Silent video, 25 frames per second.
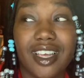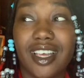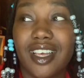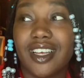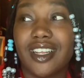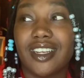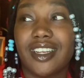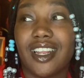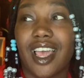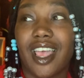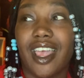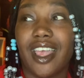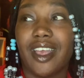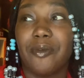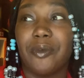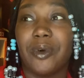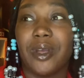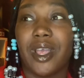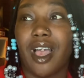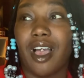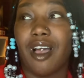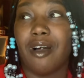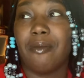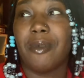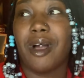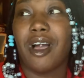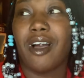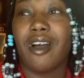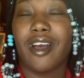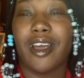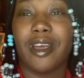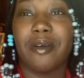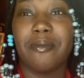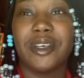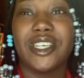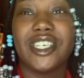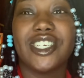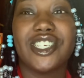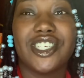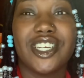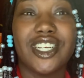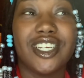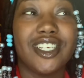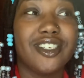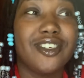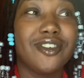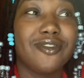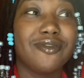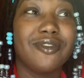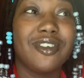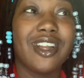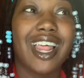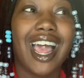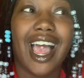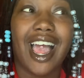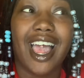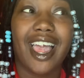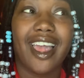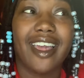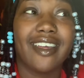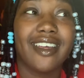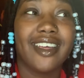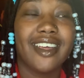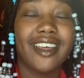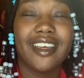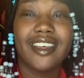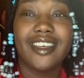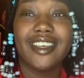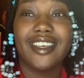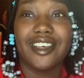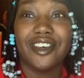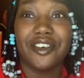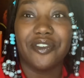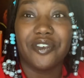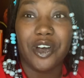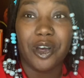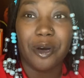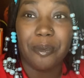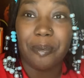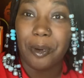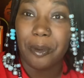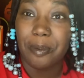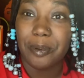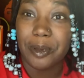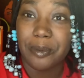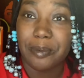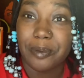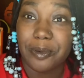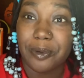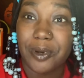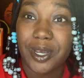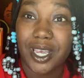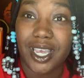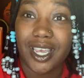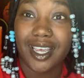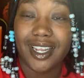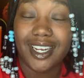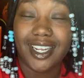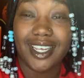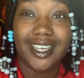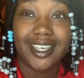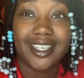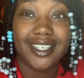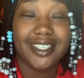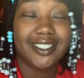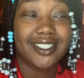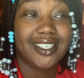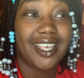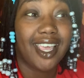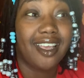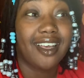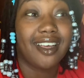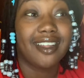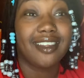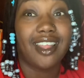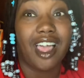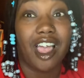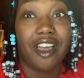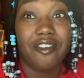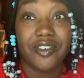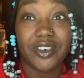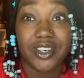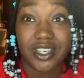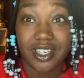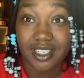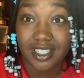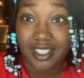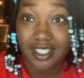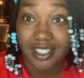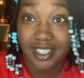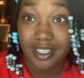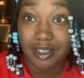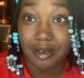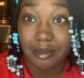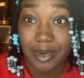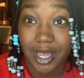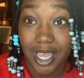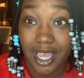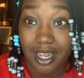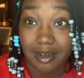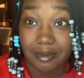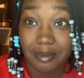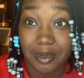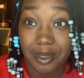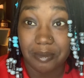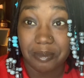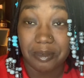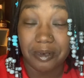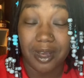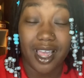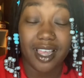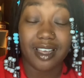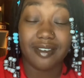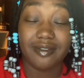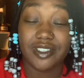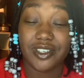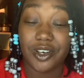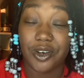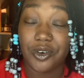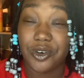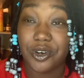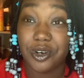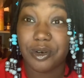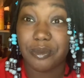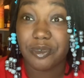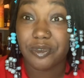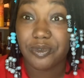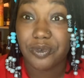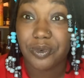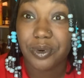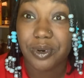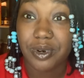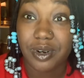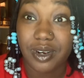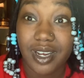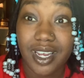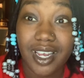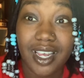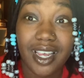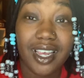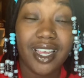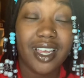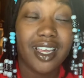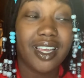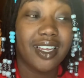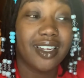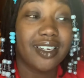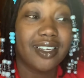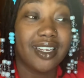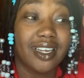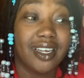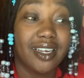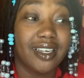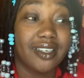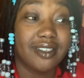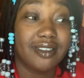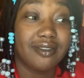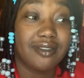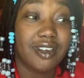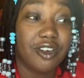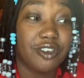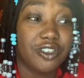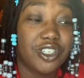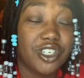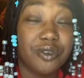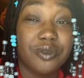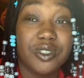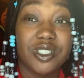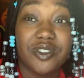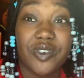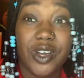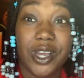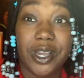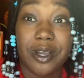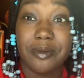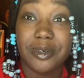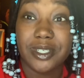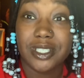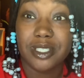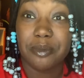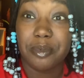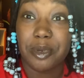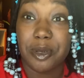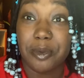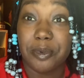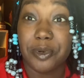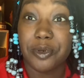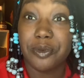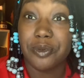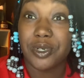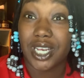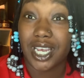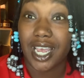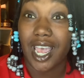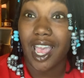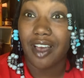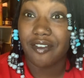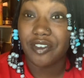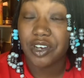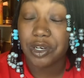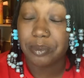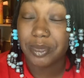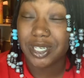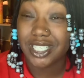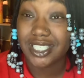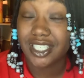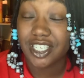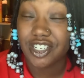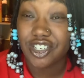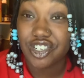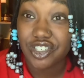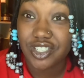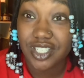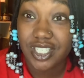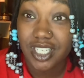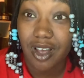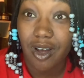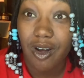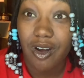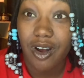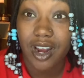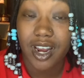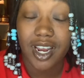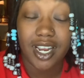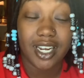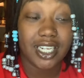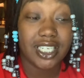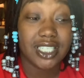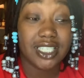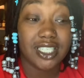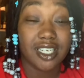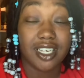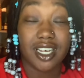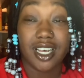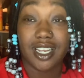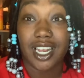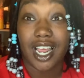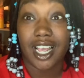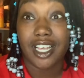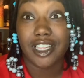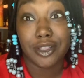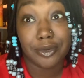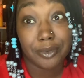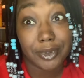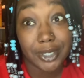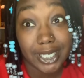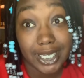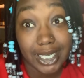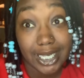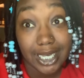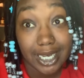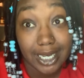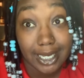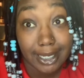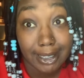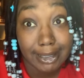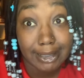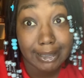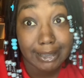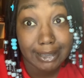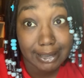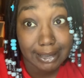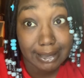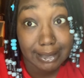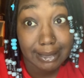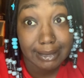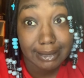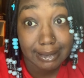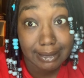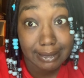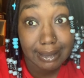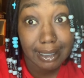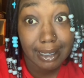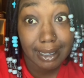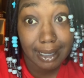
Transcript: like, with all my heart. But she do not give up on people, and it take a lot for her to see the bad in people. I have told her before that, you know, she was fucking with some people who didn't have her best interests at heart, and it took her like 3 years